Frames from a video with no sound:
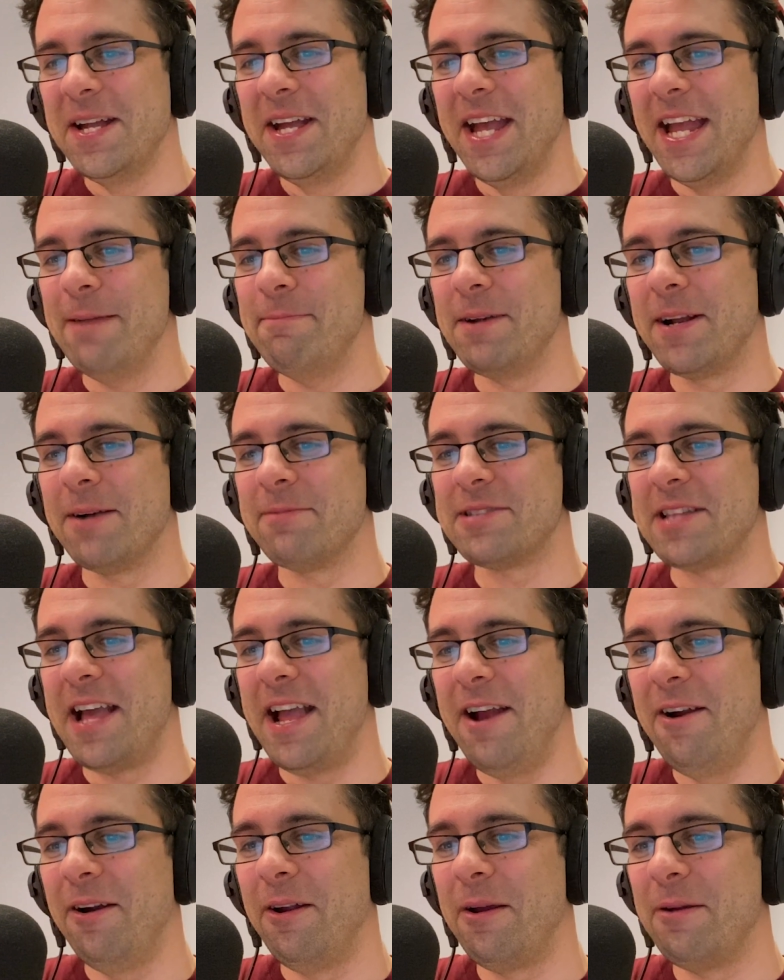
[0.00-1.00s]
He becomes the
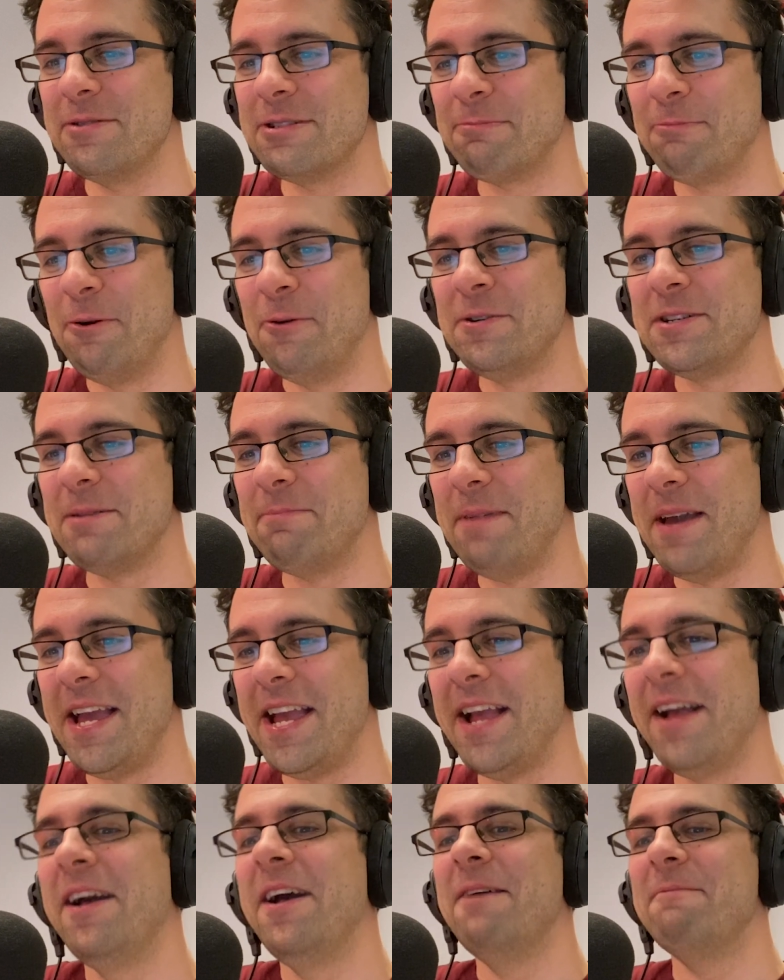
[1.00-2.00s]
hero he was born to
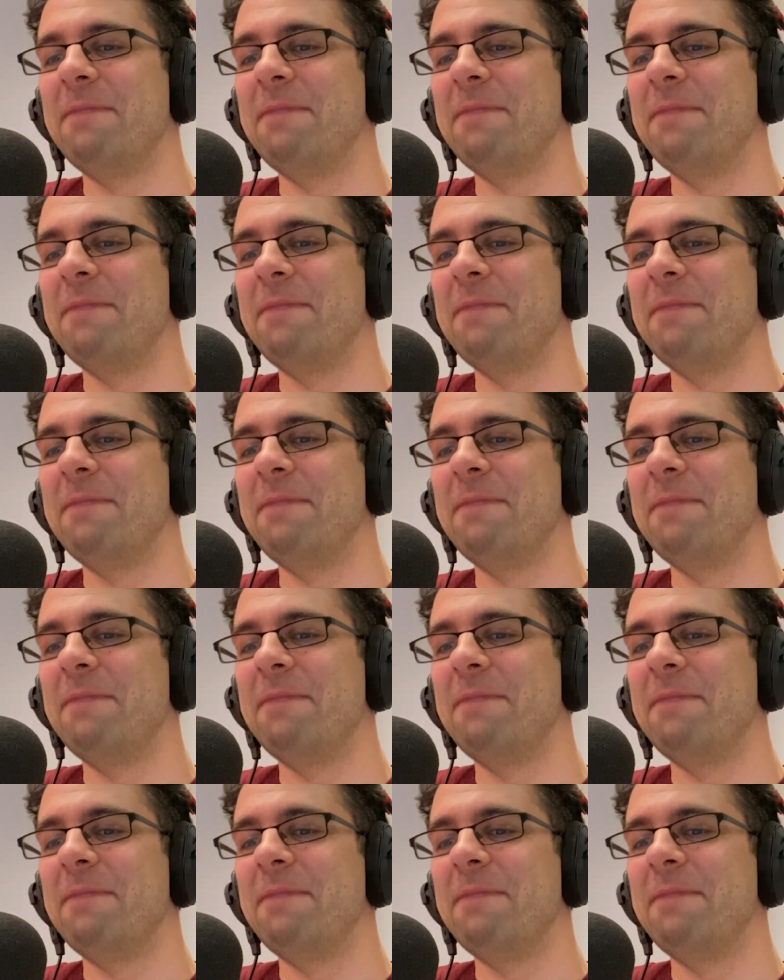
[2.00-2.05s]
be